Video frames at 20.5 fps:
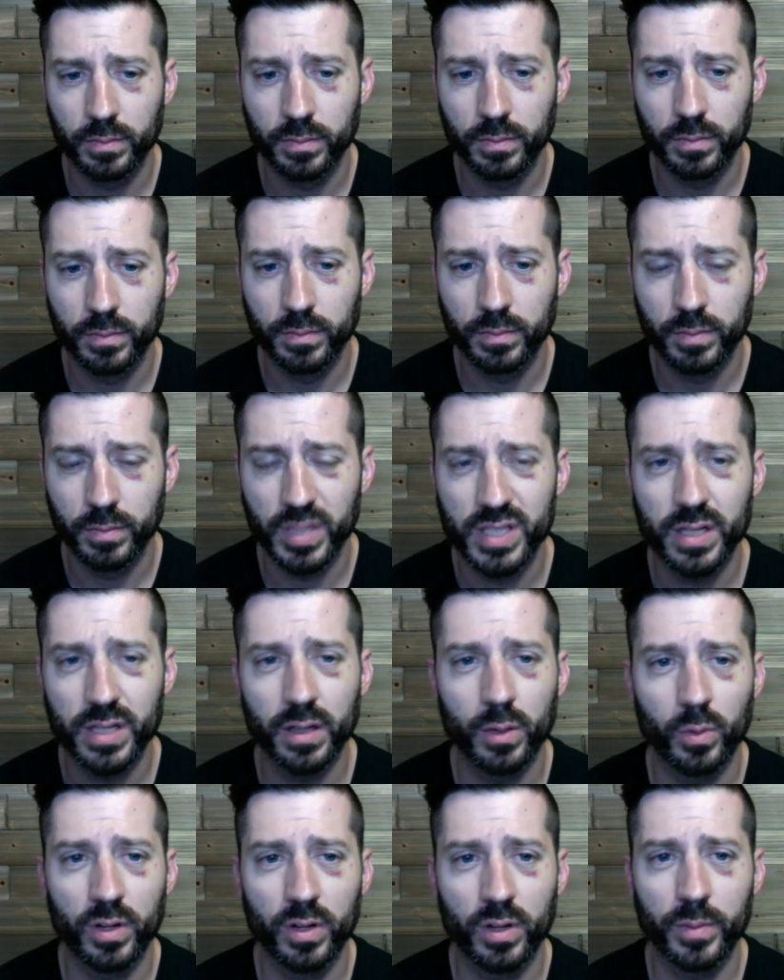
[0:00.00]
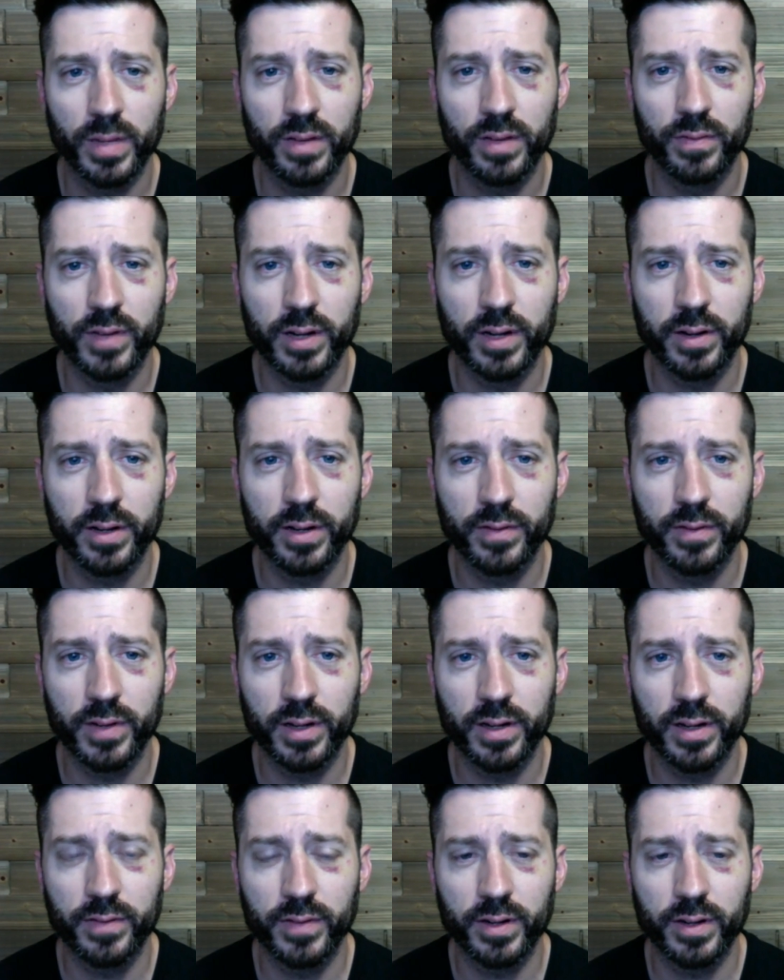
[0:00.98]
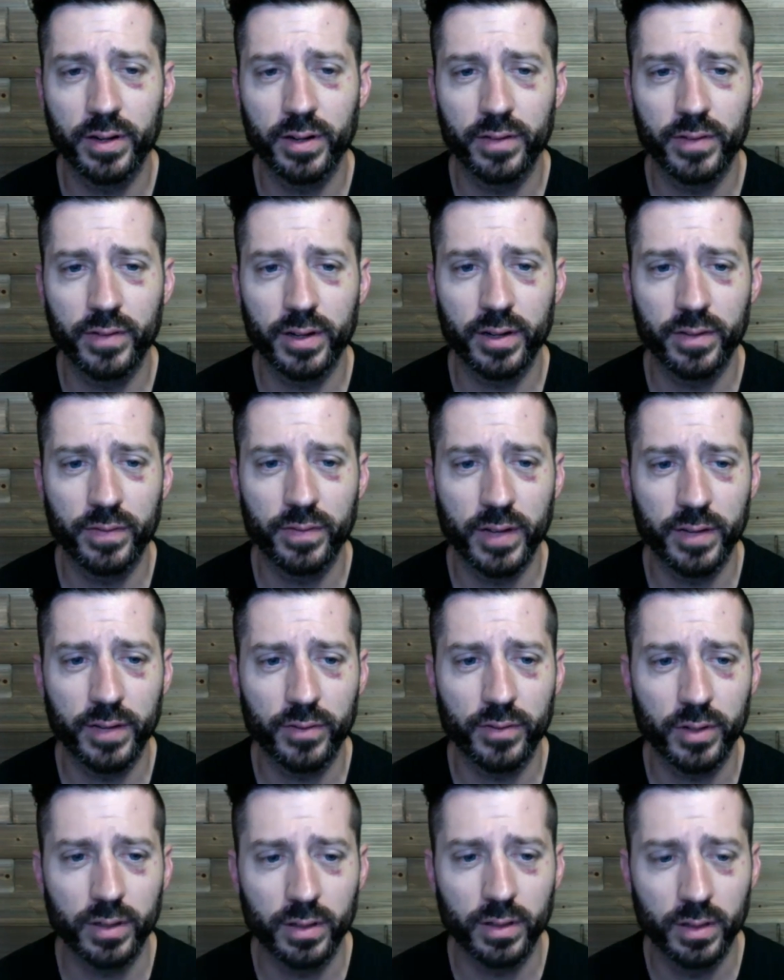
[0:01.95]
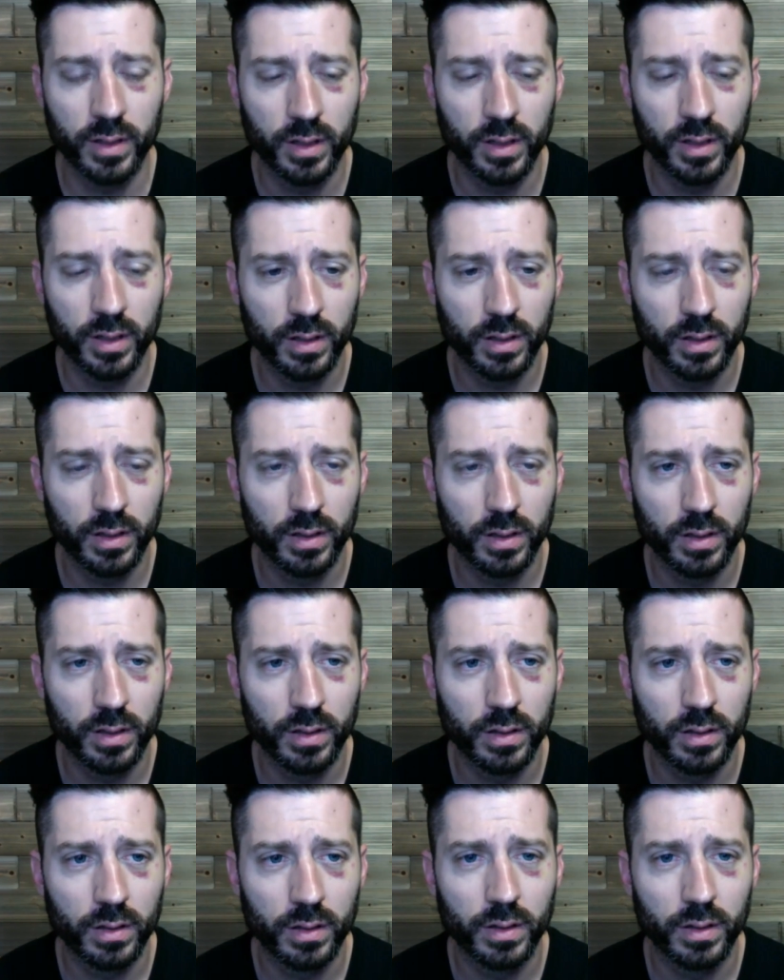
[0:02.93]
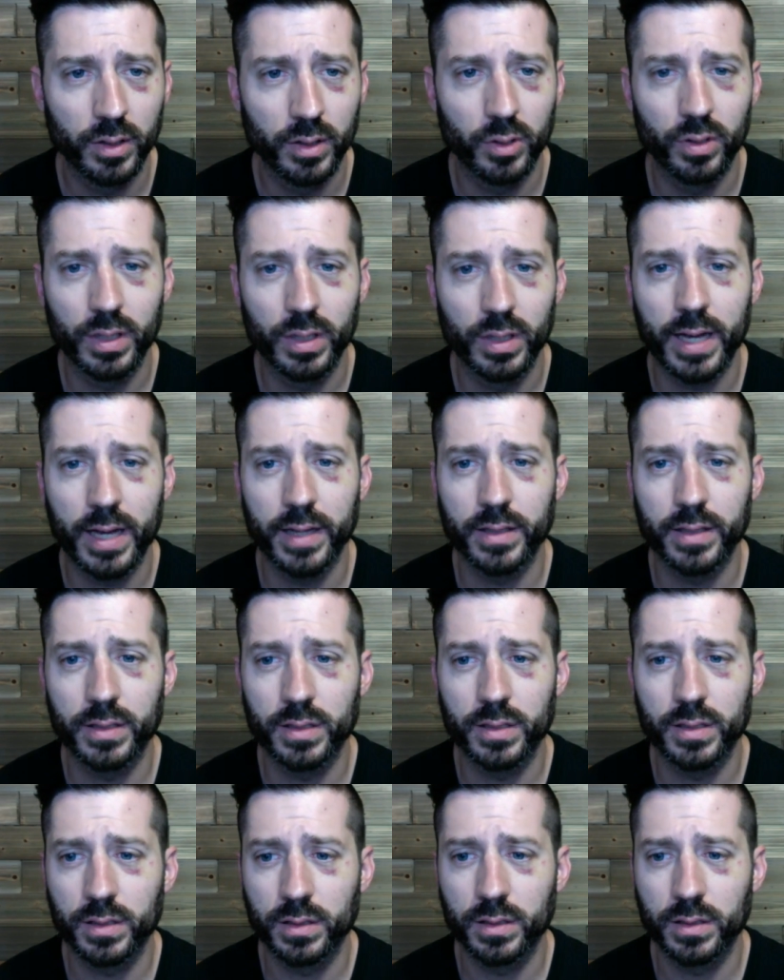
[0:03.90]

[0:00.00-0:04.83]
Let me tell you one of my very, very, very, very favorite little lines.